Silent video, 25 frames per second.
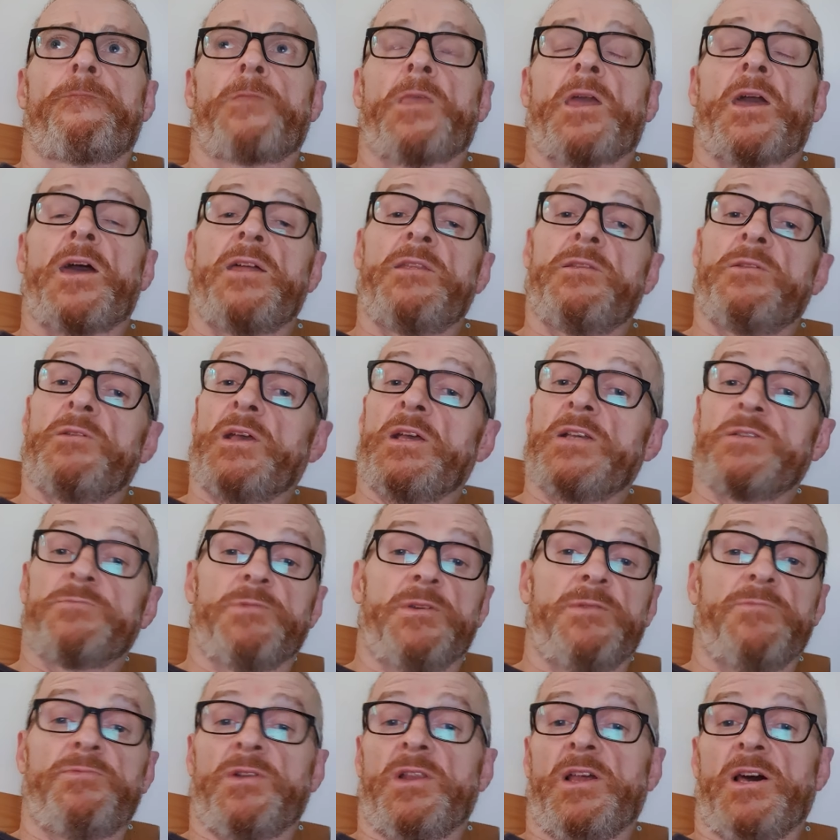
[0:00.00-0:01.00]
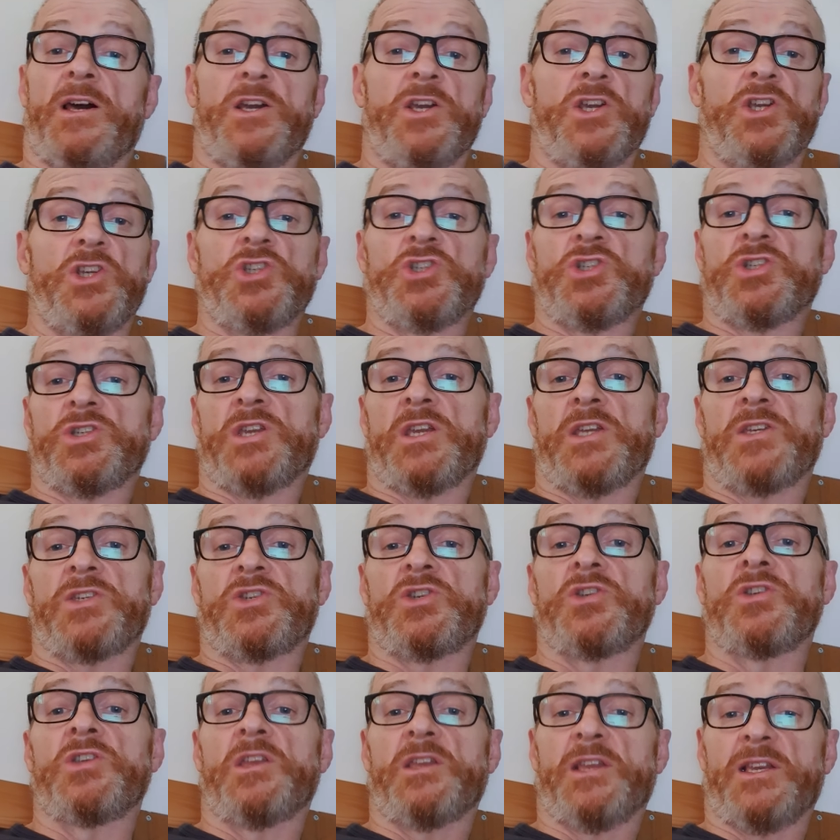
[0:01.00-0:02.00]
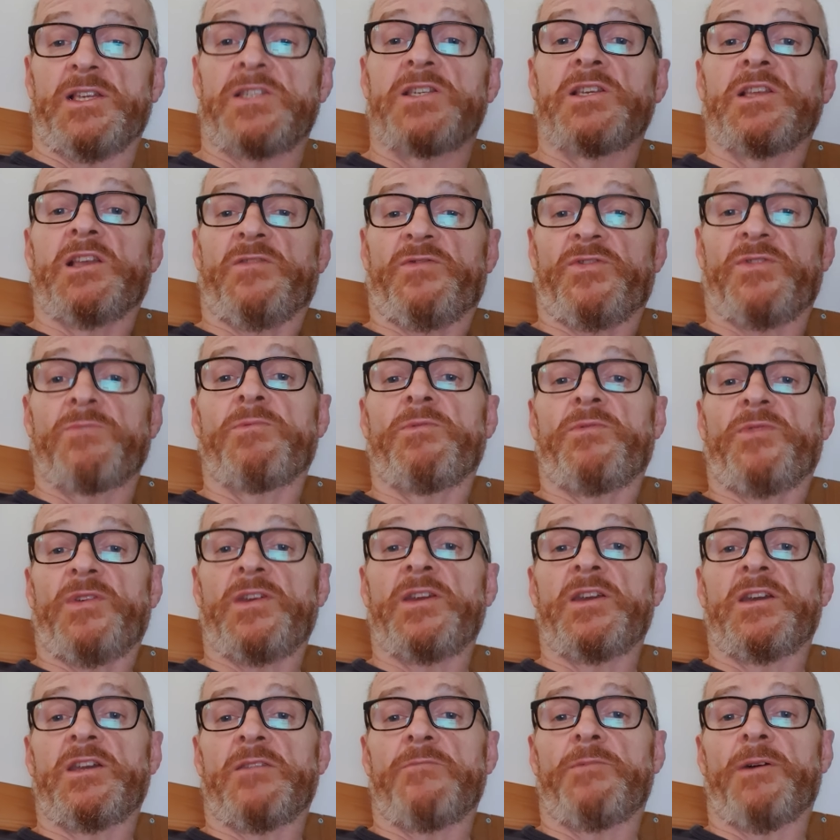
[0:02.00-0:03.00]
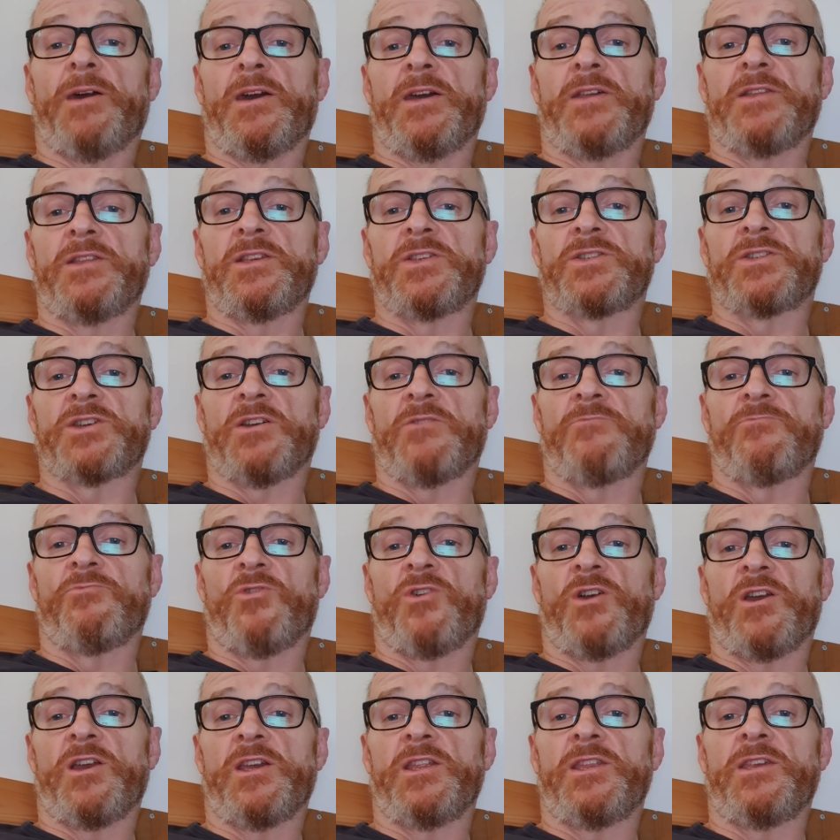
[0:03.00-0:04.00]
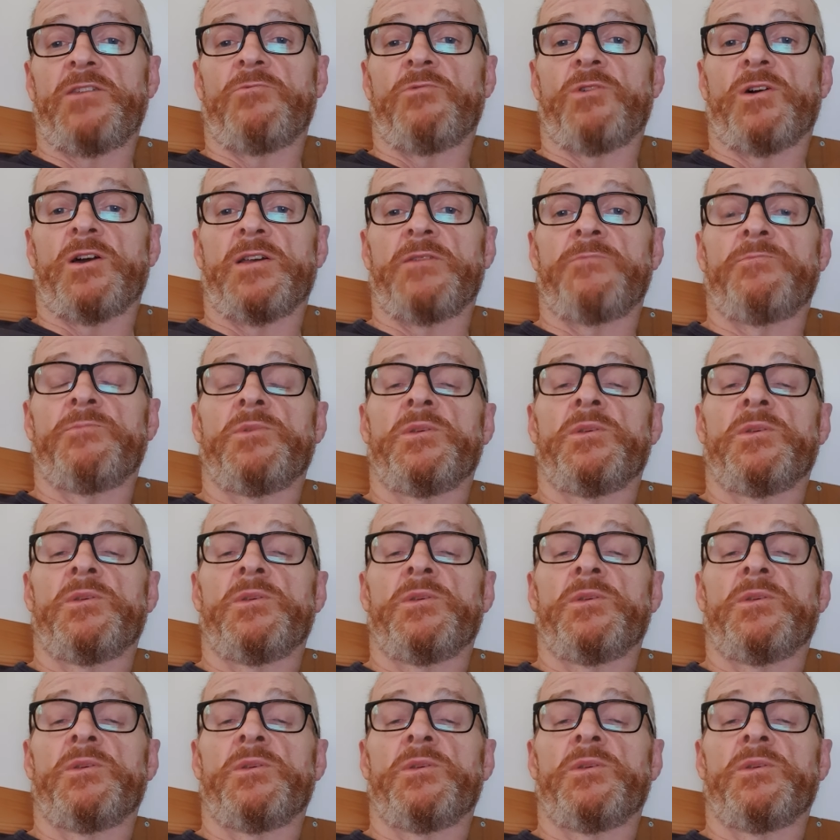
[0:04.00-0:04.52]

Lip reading: as people age, that's enough to be thinking about in its own right anyway.